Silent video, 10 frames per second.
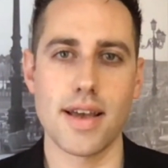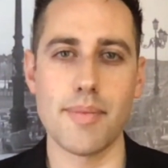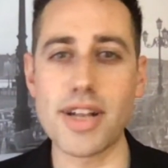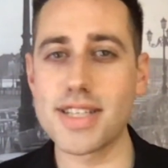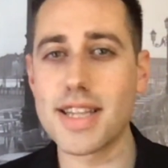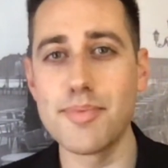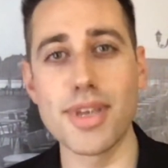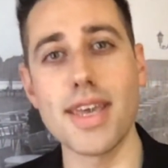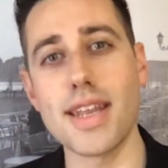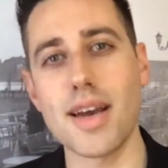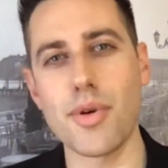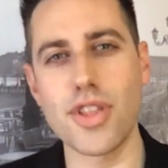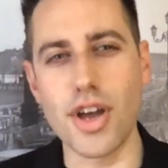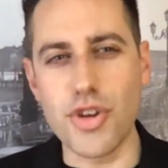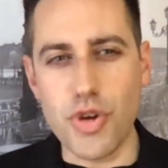I mentioned at the beginning about
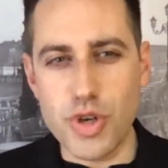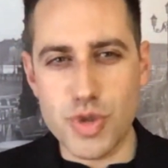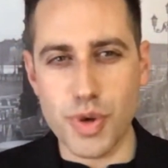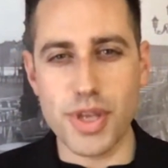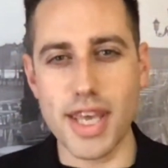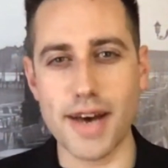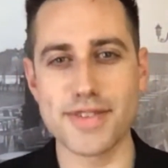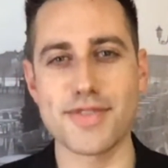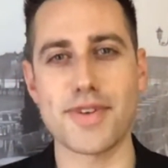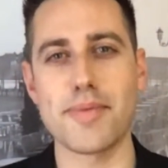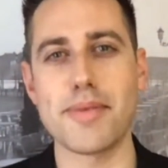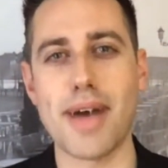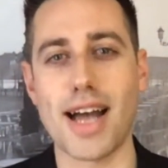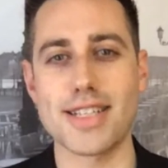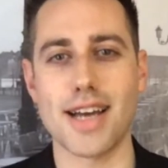the unusual gifts from the
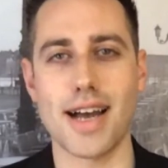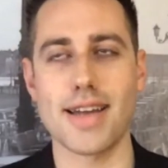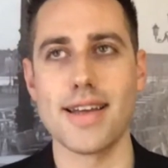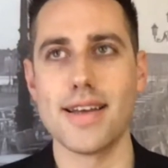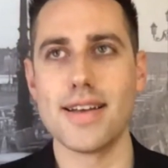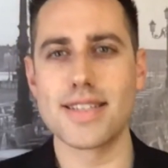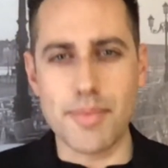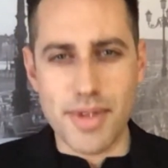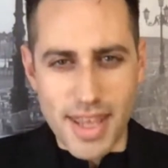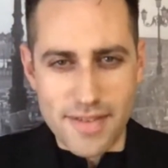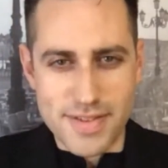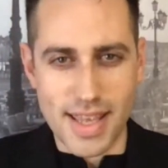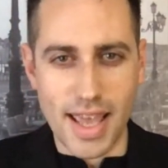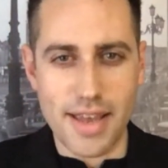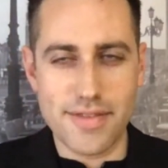Magi. Some of the gifts
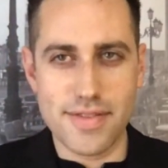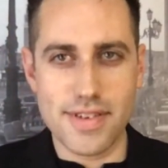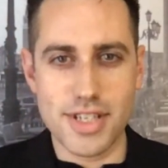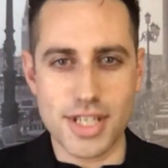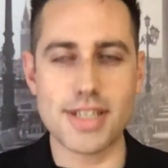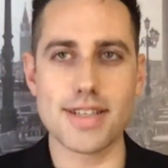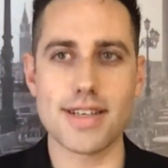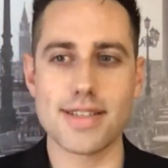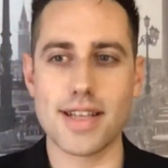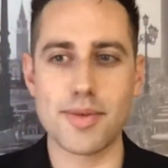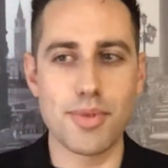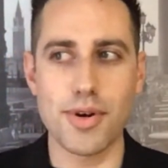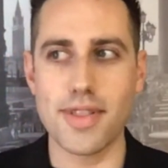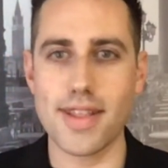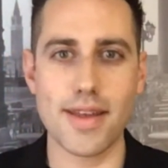they gave Jesus at the
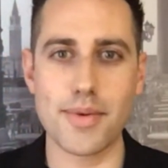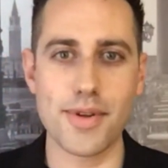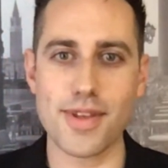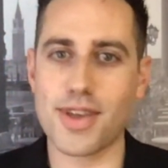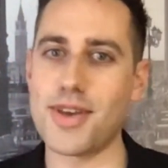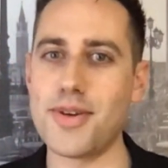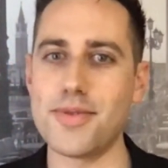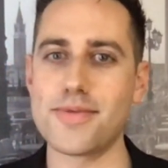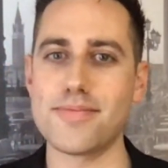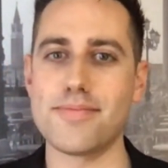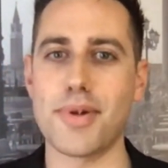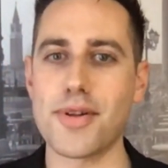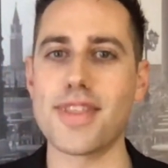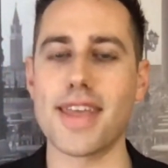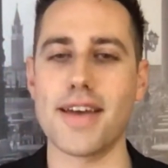birth, they weren't the cute
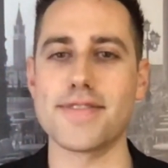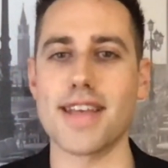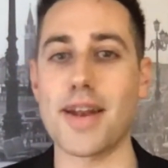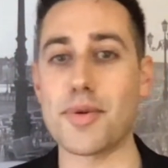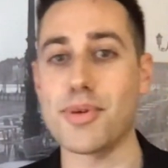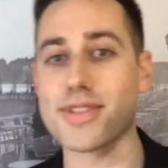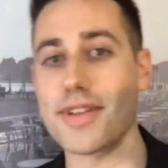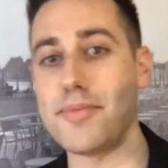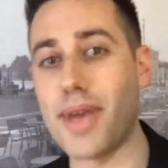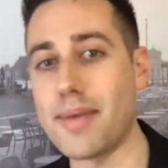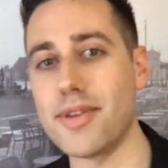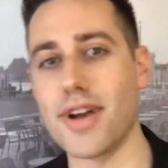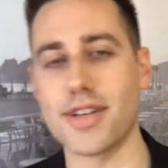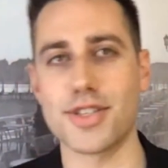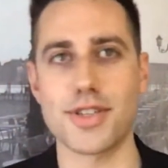birthday gifts that anyone puts on their baby
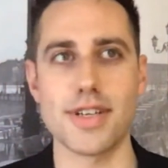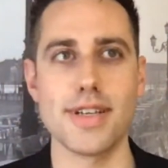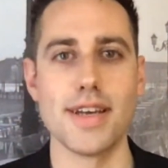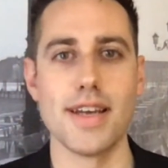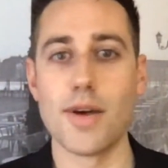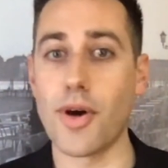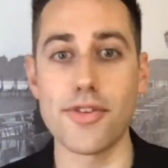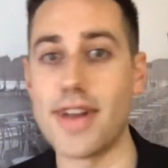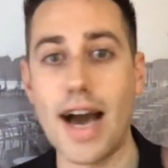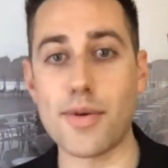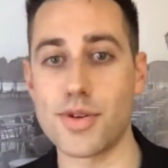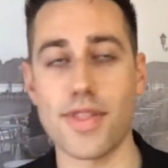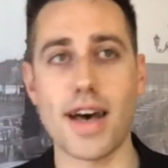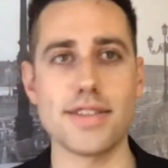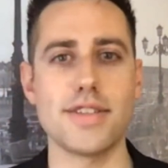registry, whether now or
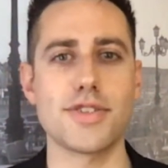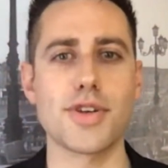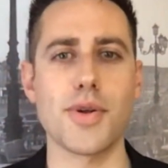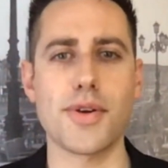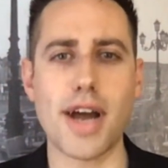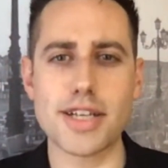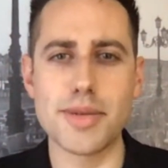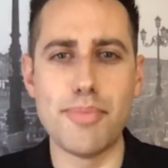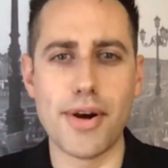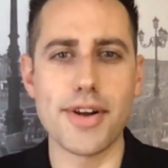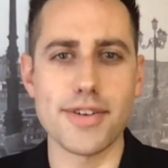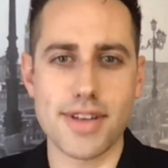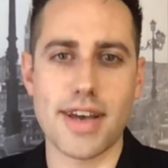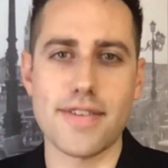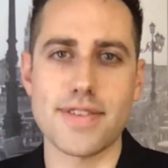2,000 years ago. They're actually burial
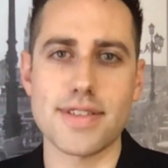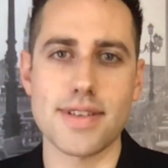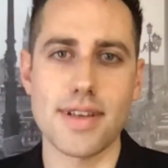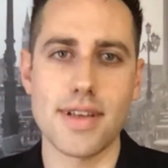gifts.